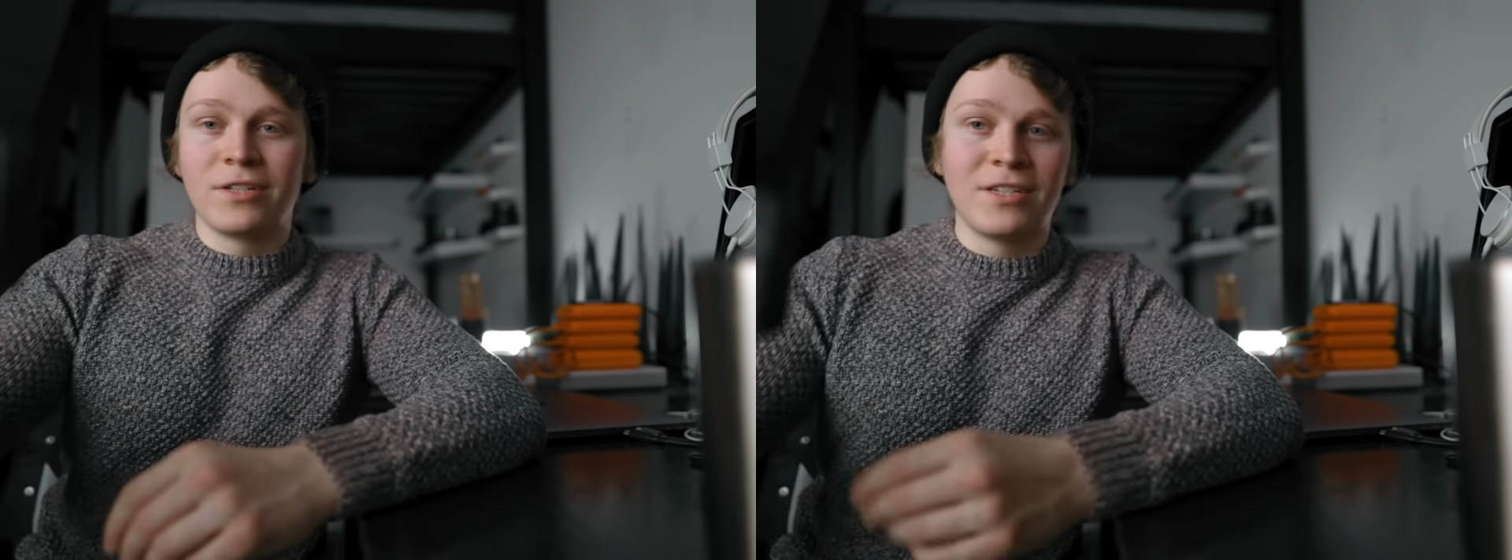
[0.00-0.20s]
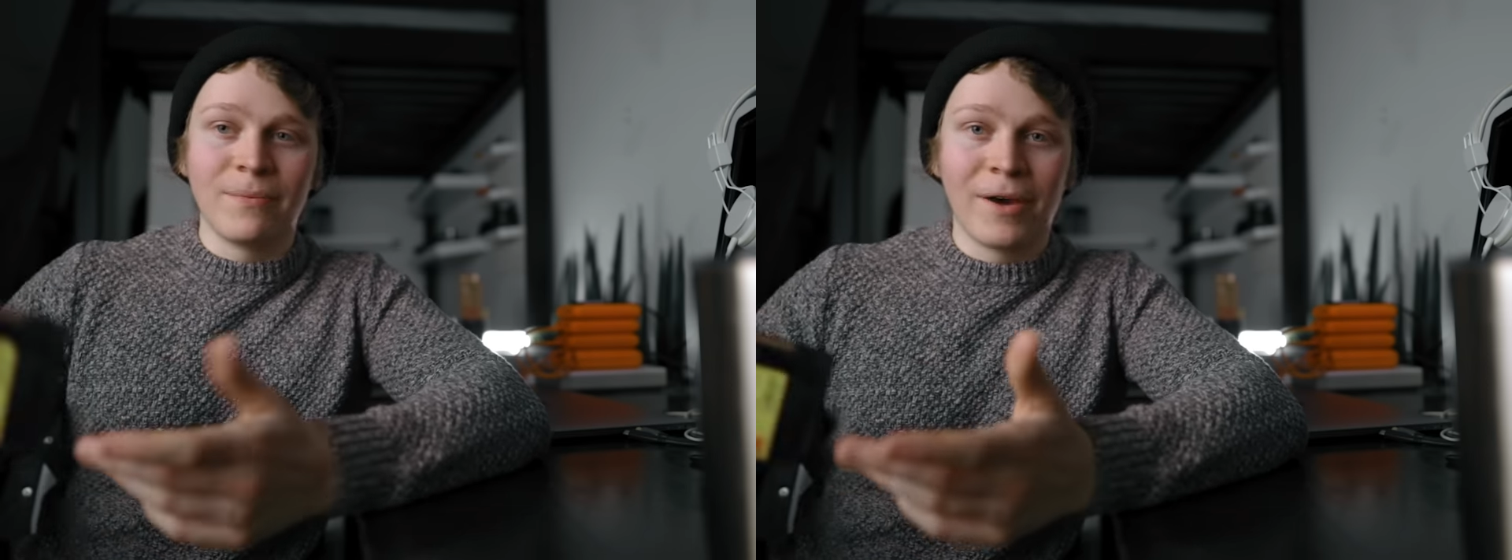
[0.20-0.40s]

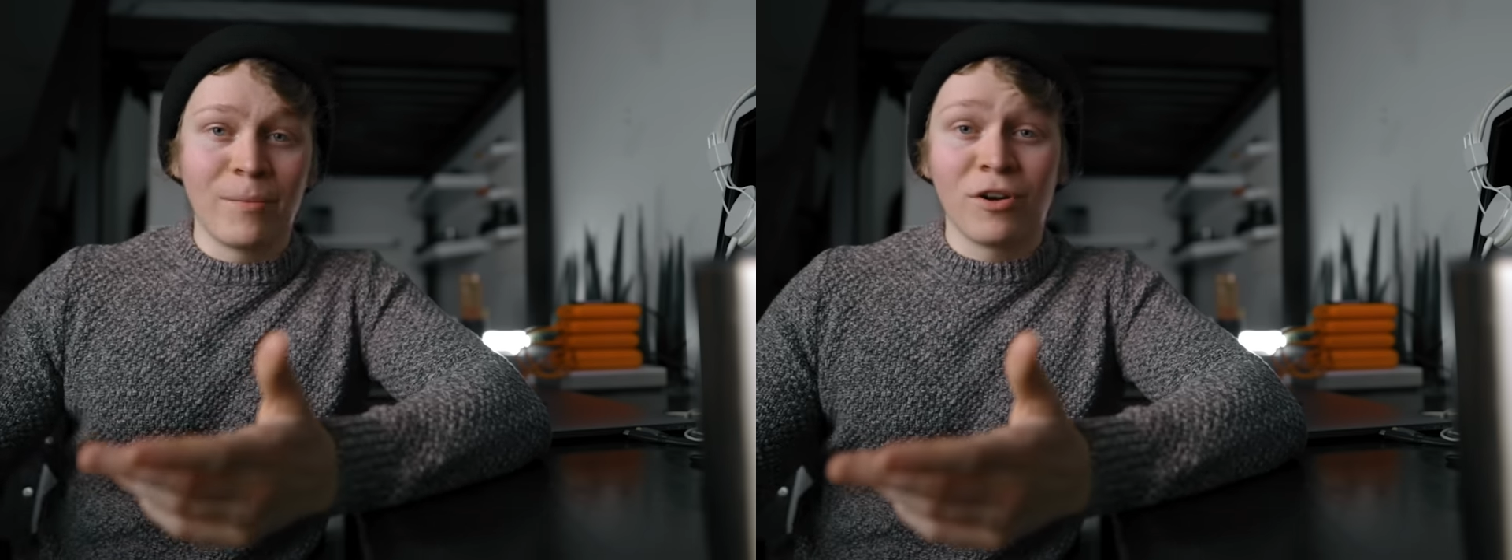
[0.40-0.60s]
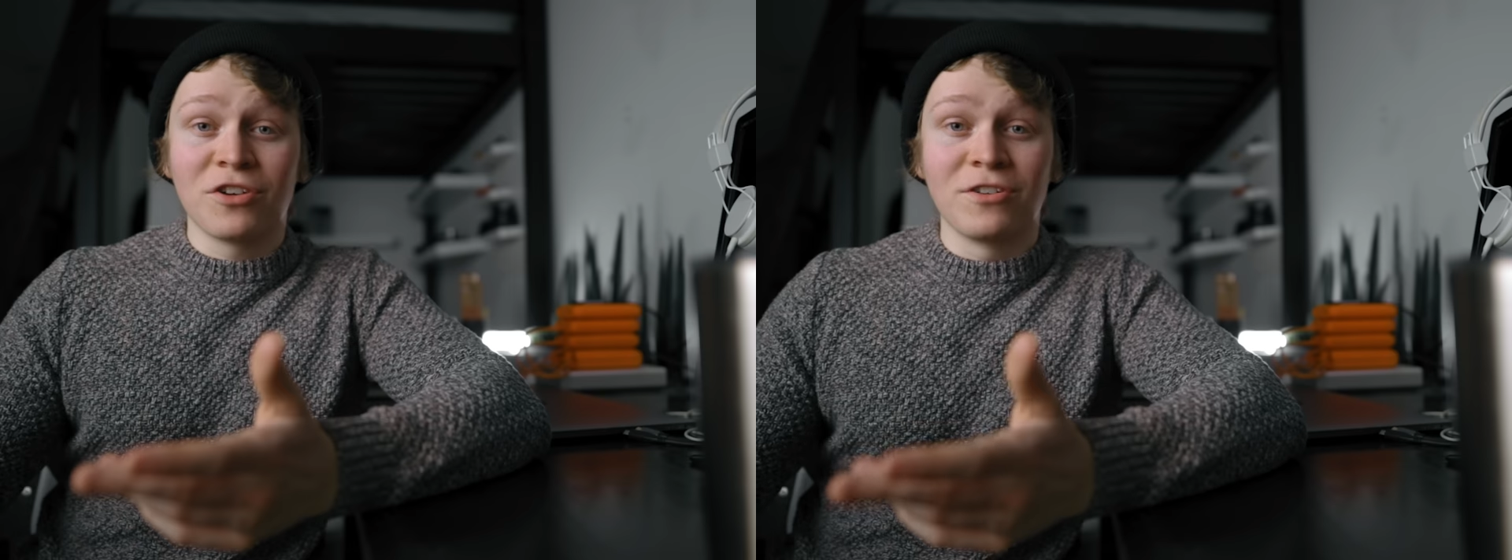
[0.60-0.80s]
see my
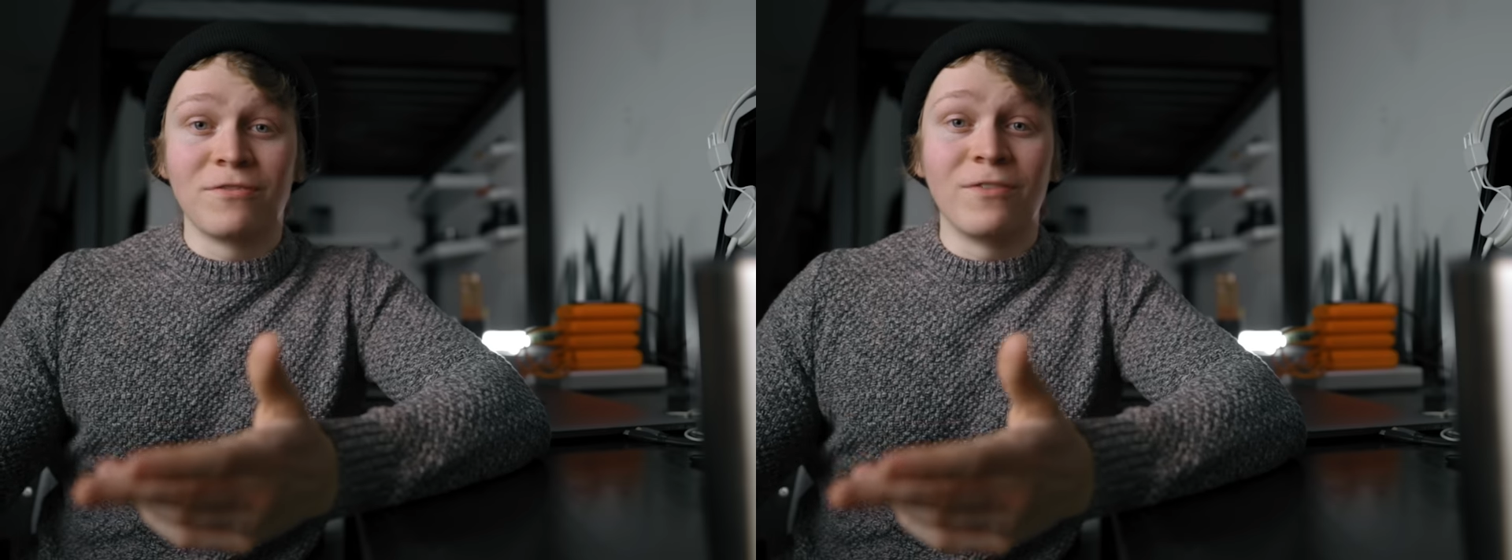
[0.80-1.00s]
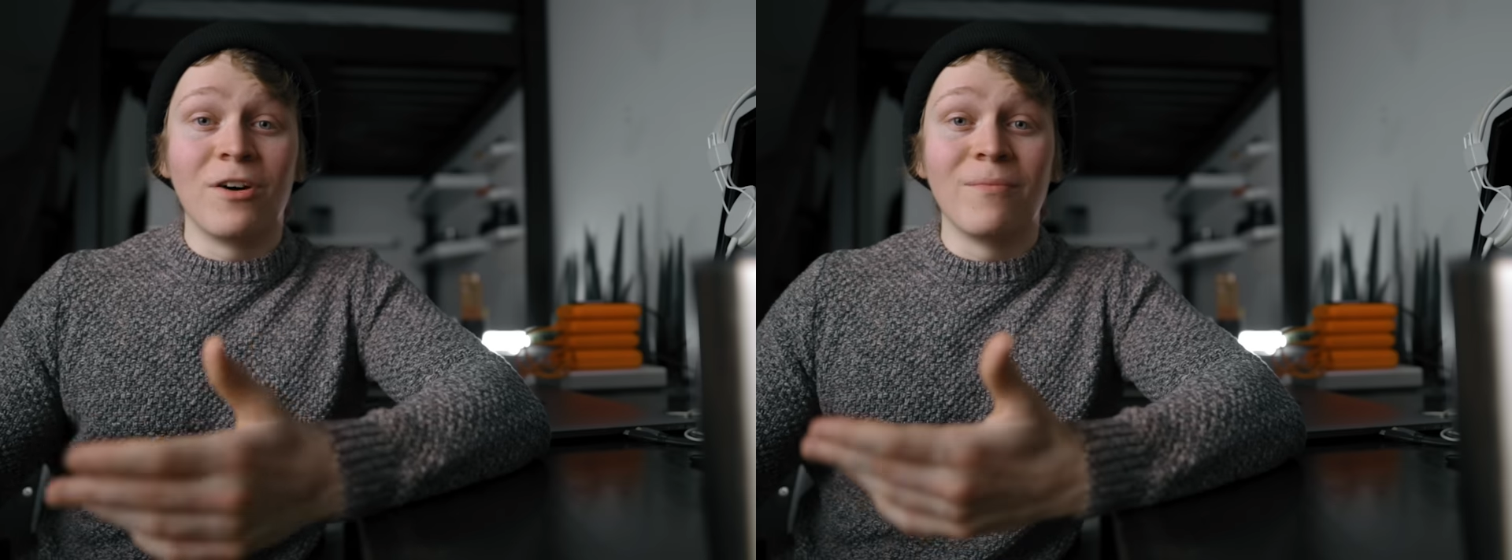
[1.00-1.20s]
precious
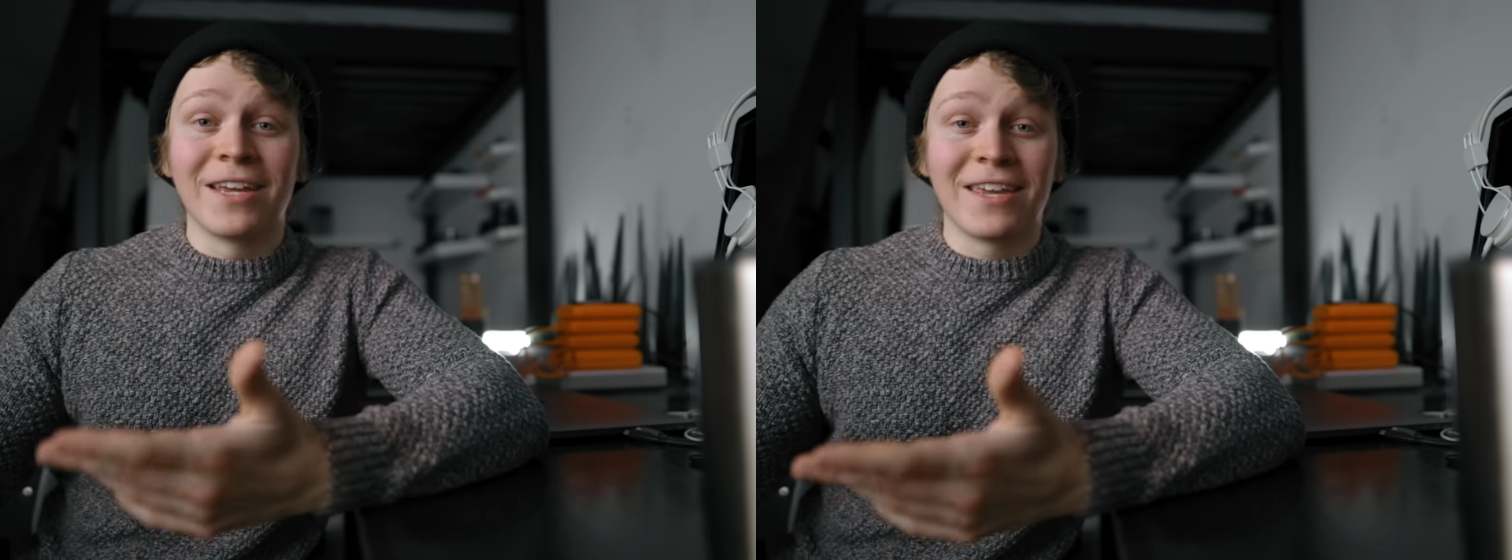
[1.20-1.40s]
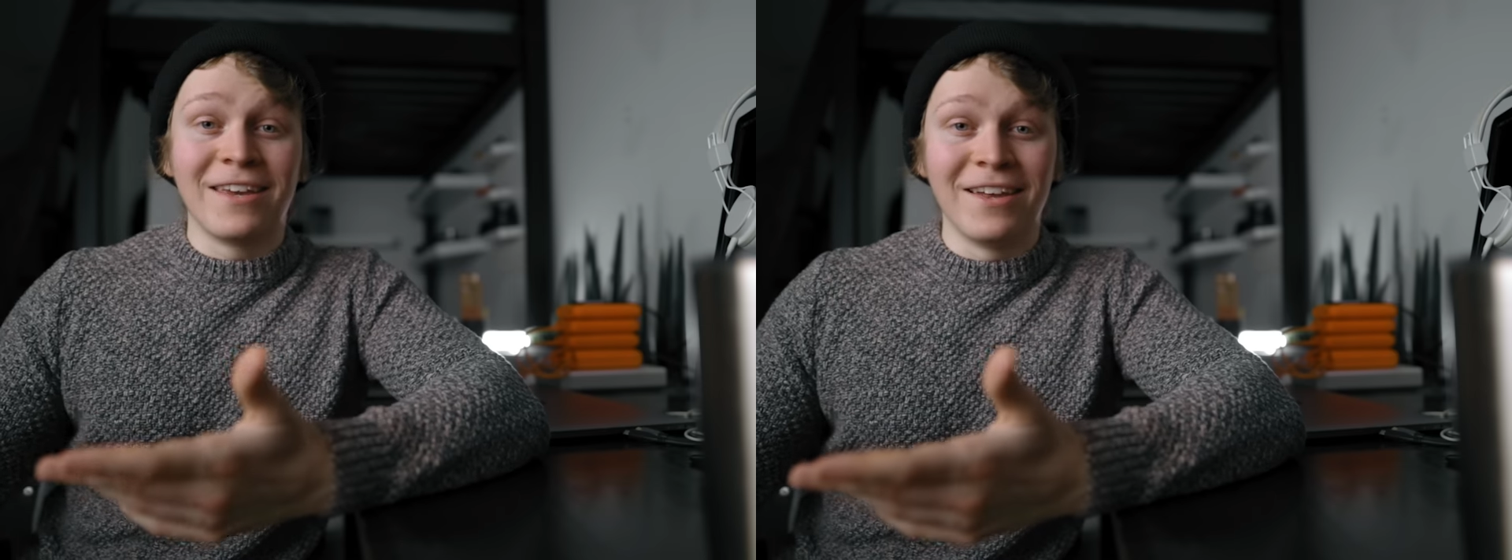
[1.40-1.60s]
film
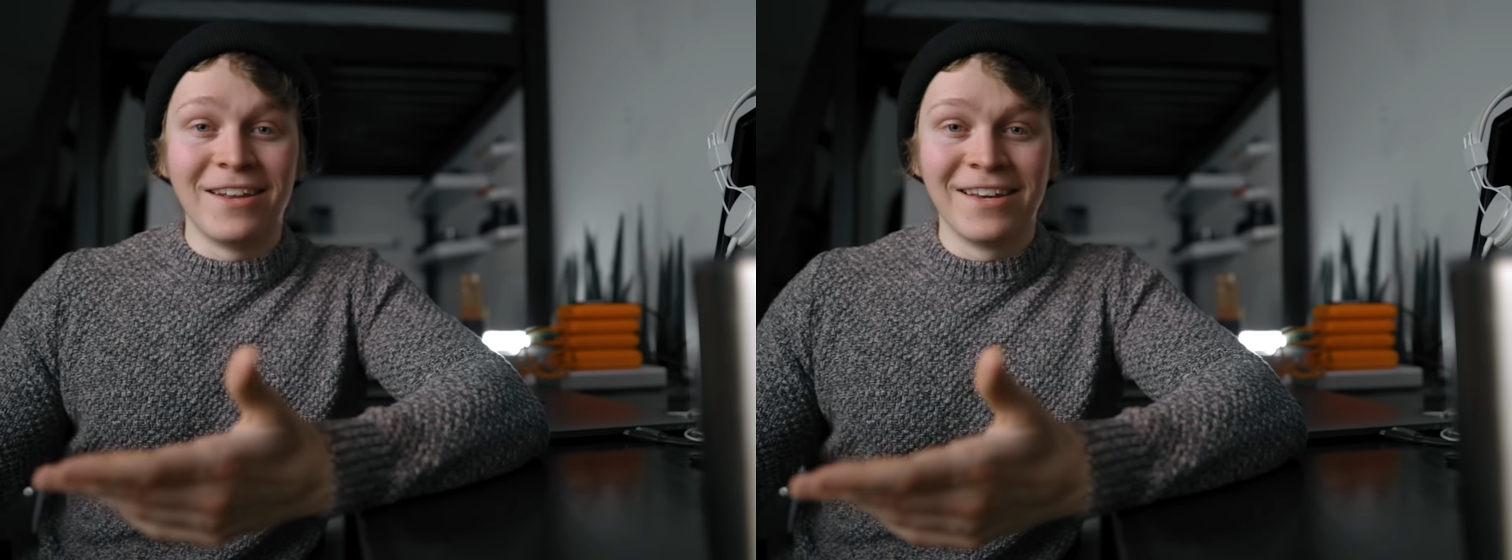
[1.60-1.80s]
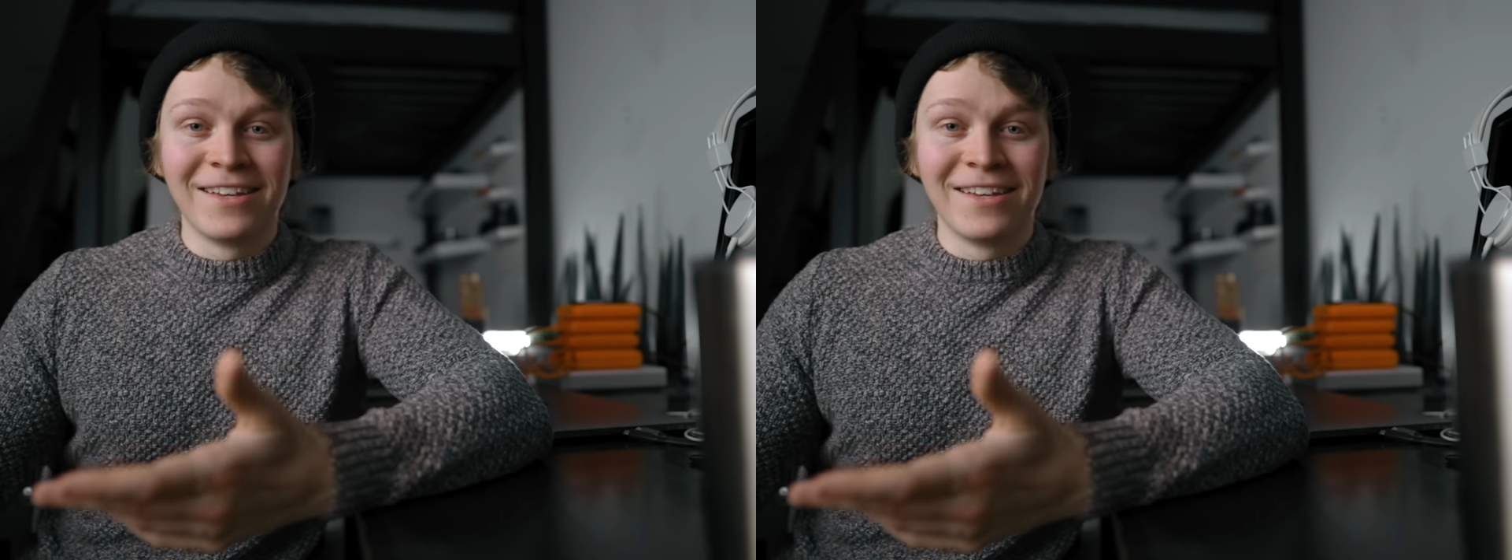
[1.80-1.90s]
again.